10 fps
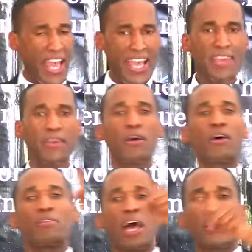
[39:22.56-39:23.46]

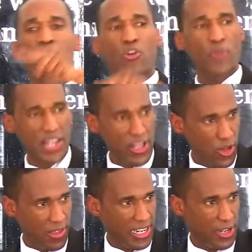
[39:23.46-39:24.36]
They, that is the
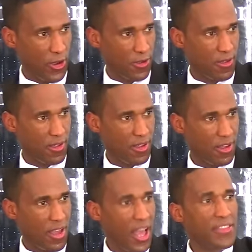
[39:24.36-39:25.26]
religious leaders.
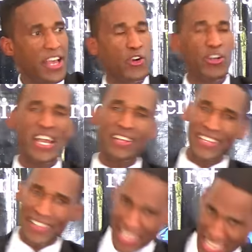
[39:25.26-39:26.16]
They
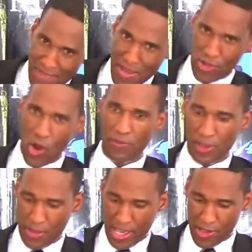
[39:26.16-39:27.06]
created the image
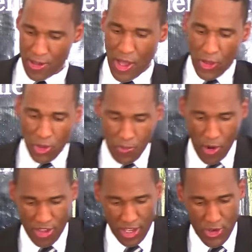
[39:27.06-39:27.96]
of the beast to
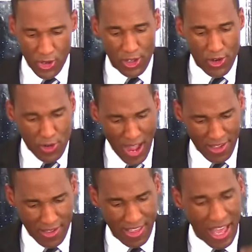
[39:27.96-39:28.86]
persecute
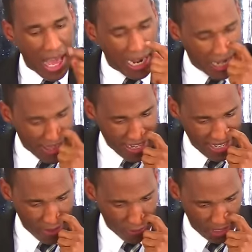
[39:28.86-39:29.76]
Christ.
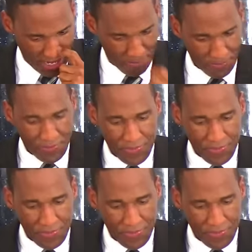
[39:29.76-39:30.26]
Listen carefully.